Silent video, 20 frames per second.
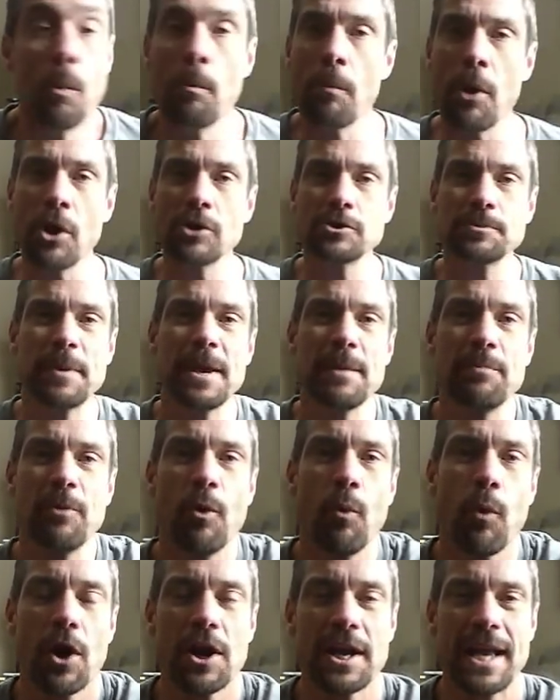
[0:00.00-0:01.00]
Most
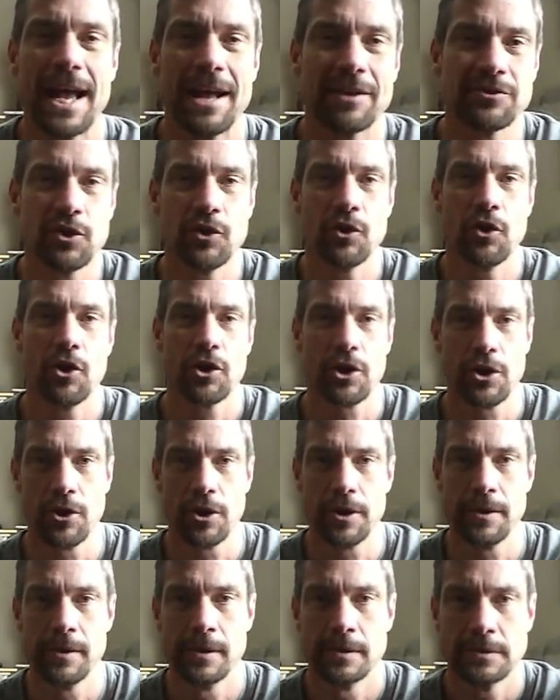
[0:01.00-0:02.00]
people work out to look
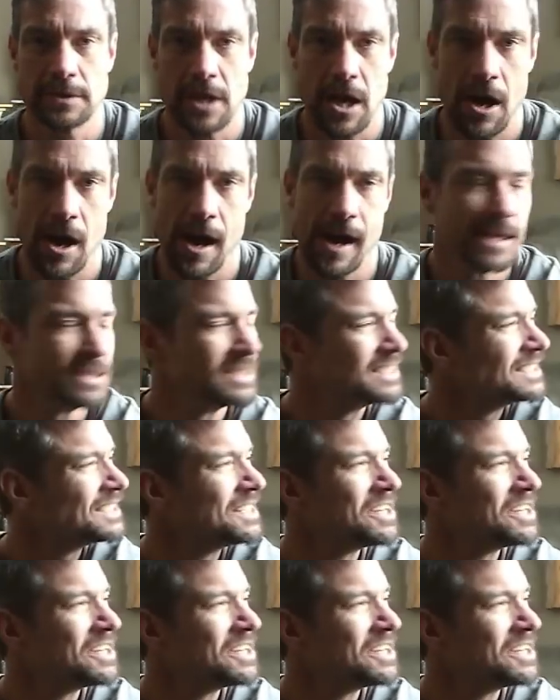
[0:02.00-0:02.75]
good, all right?